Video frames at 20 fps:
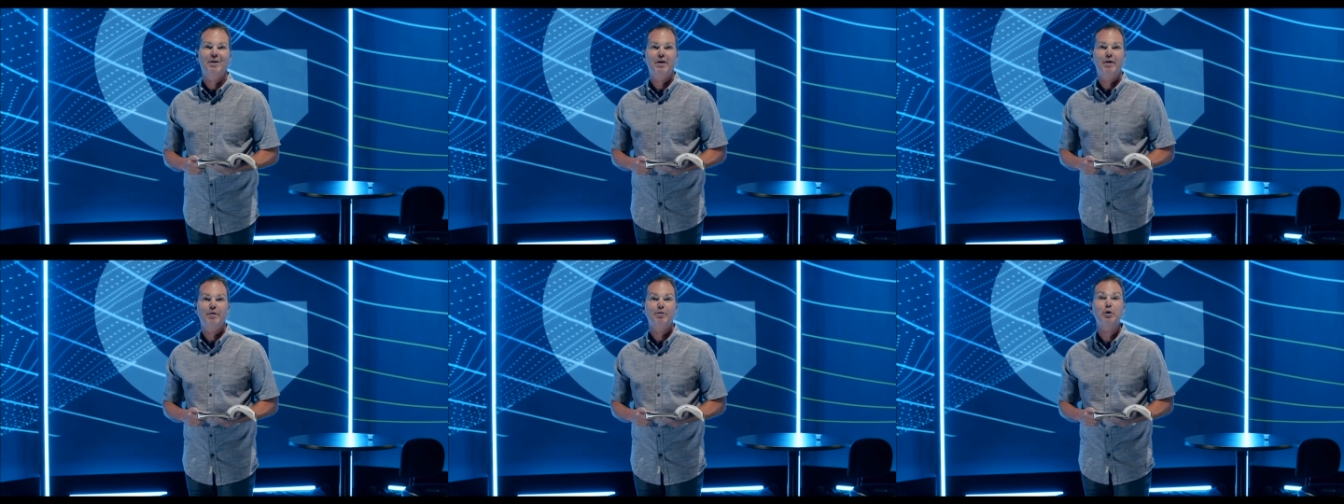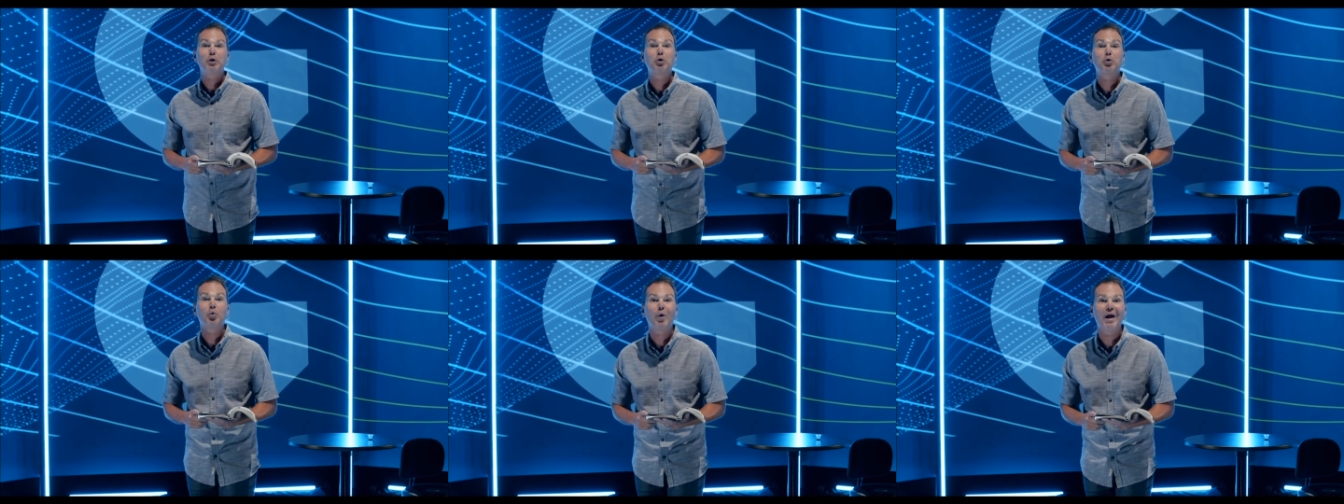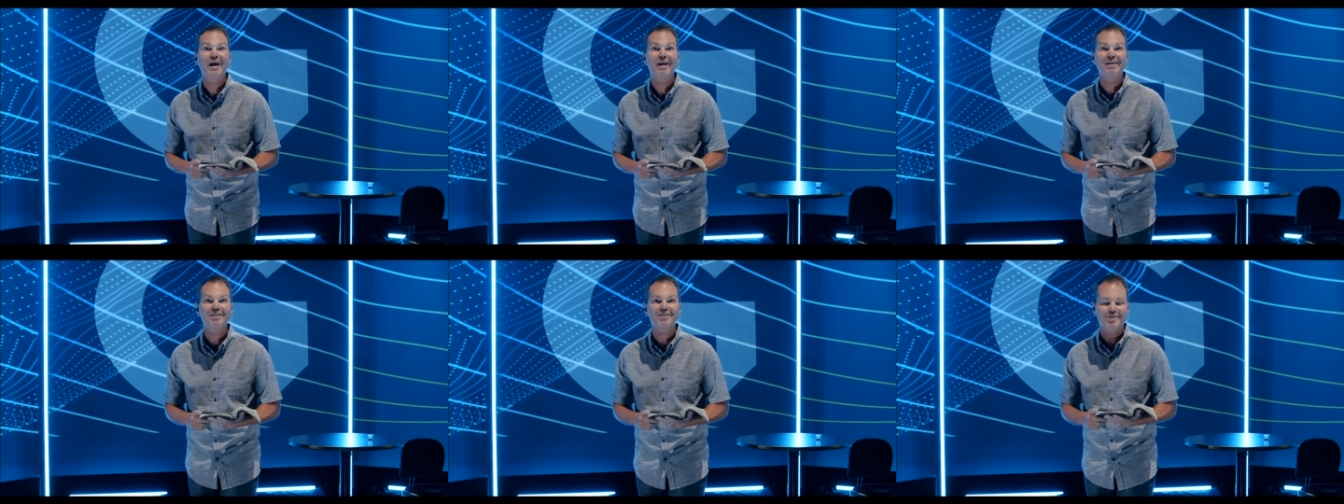the
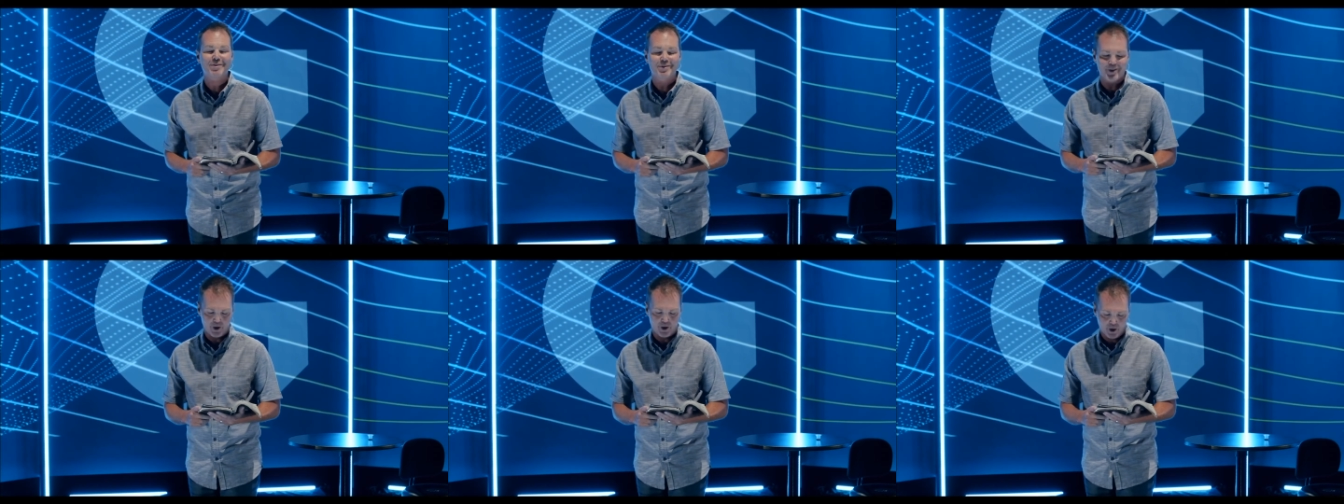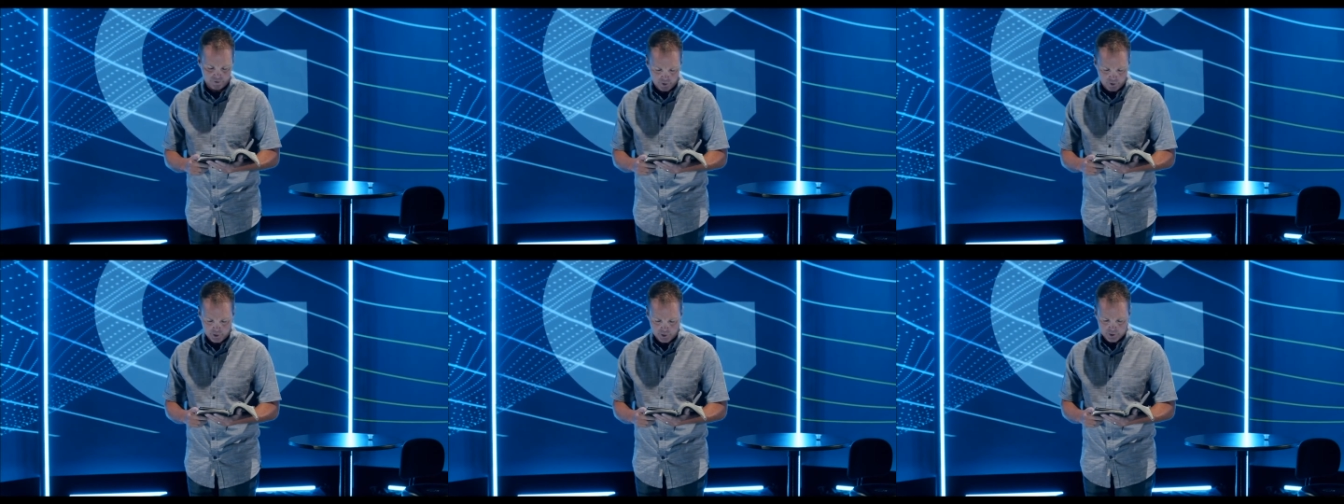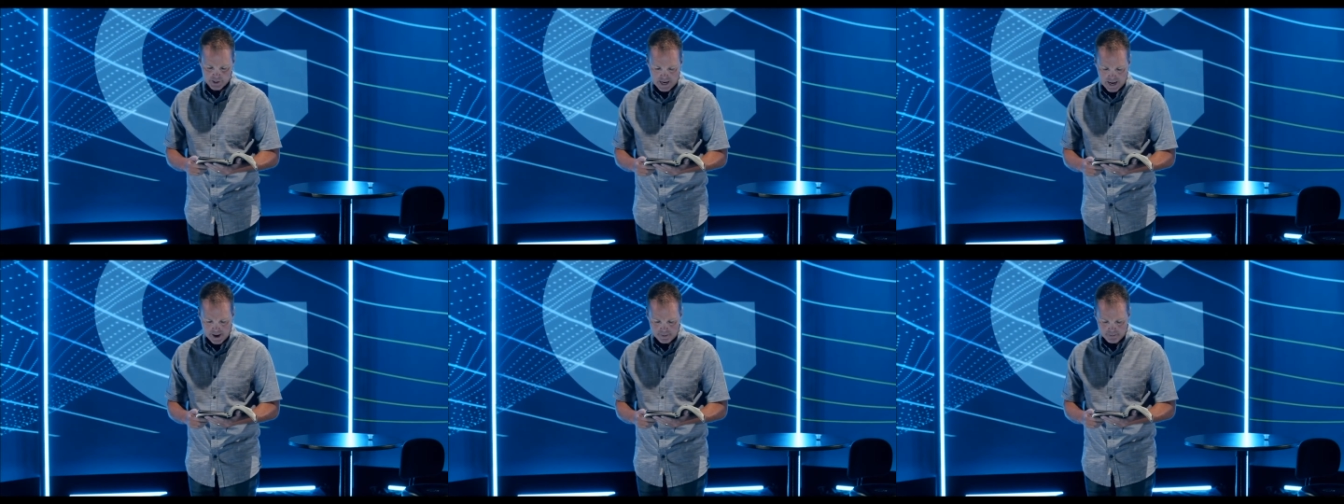greatest of all
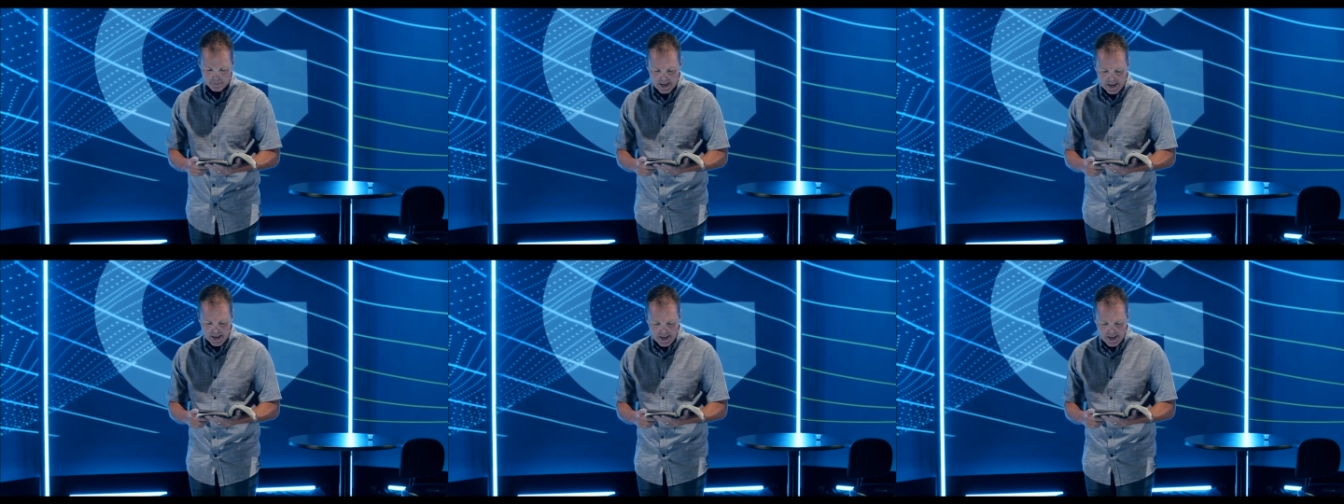time.